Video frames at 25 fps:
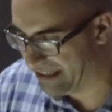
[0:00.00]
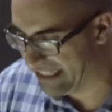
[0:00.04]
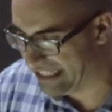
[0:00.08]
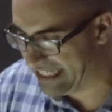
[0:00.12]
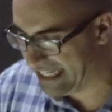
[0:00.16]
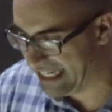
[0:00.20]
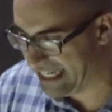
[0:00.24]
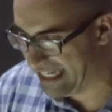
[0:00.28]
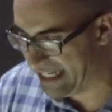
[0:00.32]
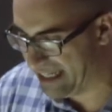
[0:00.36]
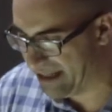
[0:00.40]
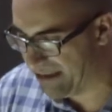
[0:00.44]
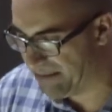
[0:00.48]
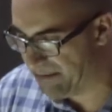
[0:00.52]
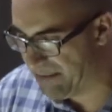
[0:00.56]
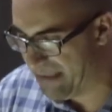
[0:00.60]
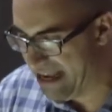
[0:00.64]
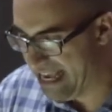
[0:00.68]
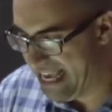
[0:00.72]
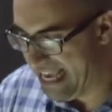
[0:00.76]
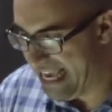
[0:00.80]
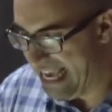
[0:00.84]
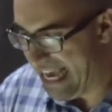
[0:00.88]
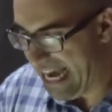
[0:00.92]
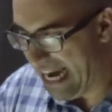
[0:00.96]
but
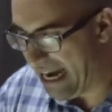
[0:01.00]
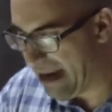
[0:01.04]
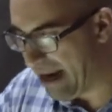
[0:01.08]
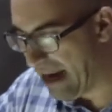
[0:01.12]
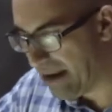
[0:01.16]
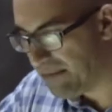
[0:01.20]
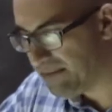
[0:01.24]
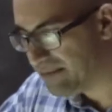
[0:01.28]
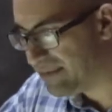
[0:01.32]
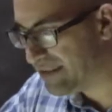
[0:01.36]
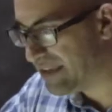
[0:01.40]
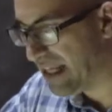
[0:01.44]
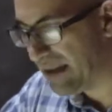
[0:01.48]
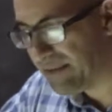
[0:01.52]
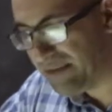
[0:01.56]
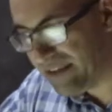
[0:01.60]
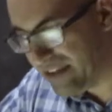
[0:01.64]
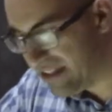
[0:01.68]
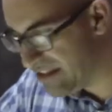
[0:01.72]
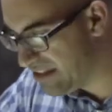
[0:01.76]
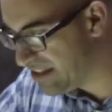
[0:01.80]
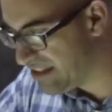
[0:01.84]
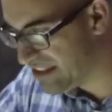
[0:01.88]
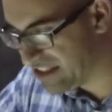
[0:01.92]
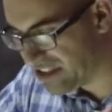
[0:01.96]

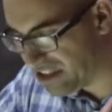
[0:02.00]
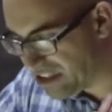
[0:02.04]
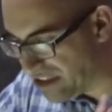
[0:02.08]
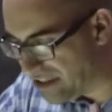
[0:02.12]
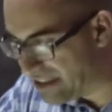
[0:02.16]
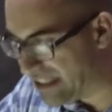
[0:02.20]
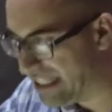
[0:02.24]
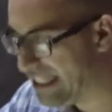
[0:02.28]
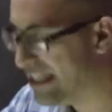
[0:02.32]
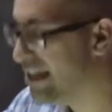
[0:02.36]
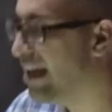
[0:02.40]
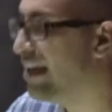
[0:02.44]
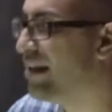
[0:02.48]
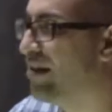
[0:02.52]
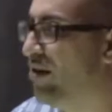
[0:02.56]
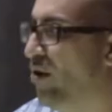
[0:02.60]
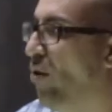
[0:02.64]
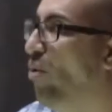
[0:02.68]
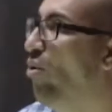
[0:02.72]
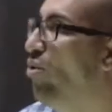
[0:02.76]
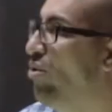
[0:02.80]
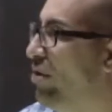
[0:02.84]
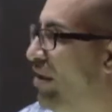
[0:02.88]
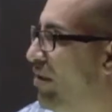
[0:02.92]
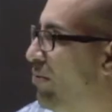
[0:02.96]
I'm certainly not the
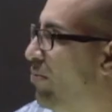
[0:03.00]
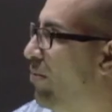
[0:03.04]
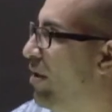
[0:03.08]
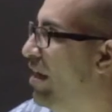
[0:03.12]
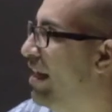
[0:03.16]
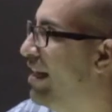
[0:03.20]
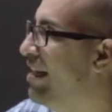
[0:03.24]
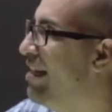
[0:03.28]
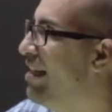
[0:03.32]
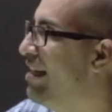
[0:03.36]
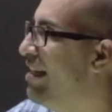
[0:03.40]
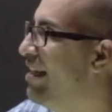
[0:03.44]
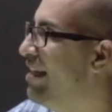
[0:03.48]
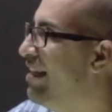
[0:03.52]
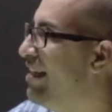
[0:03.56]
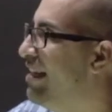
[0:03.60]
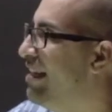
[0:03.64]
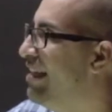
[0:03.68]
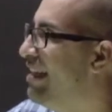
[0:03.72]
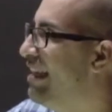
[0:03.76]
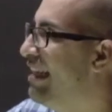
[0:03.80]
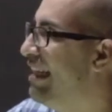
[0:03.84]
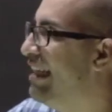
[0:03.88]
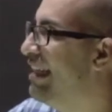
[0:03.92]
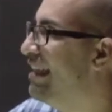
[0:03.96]
only one.
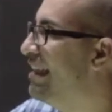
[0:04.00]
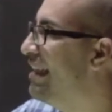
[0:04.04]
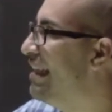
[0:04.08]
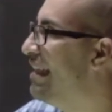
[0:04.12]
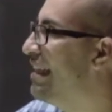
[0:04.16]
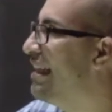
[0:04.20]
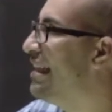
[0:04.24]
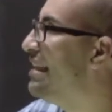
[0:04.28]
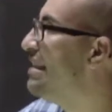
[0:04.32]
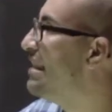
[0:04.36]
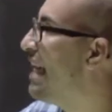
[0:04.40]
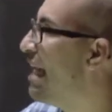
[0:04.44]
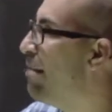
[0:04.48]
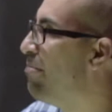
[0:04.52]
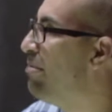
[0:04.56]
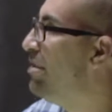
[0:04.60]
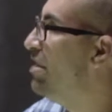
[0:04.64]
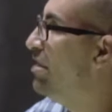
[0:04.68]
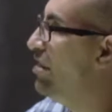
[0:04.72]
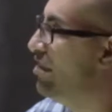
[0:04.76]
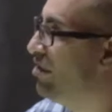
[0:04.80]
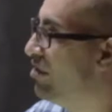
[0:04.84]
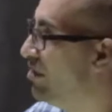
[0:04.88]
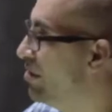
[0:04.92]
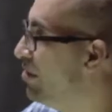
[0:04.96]
It has
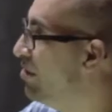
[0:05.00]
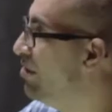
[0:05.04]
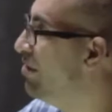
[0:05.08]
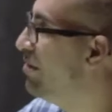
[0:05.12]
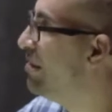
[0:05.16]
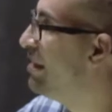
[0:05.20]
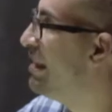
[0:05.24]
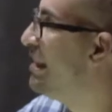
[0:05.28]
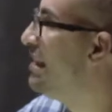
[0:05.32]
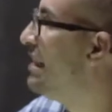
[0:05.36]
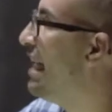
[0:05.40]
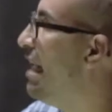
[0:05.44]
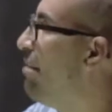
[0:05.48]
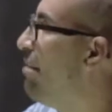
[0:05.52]
happened to Jews, it's